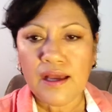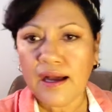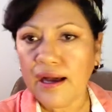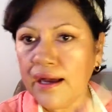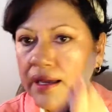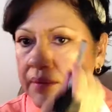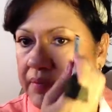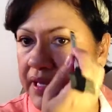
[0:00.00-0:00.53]

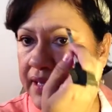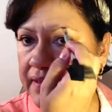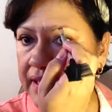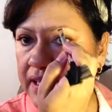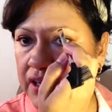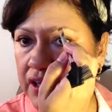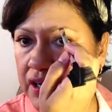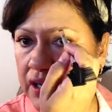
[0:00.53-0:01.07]
Um, and
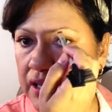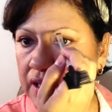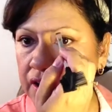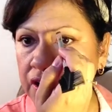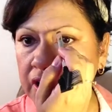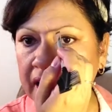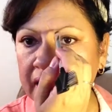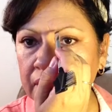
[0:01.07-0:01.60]
then
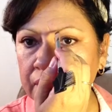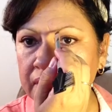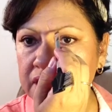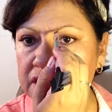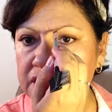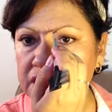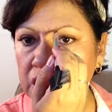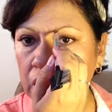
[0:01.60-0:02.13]
you kind of want to
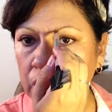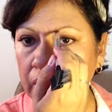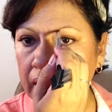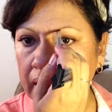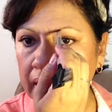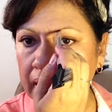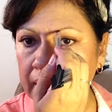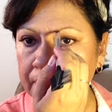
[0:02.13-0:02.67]
just go
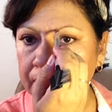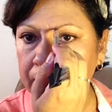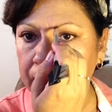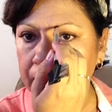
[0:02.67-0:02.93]
up.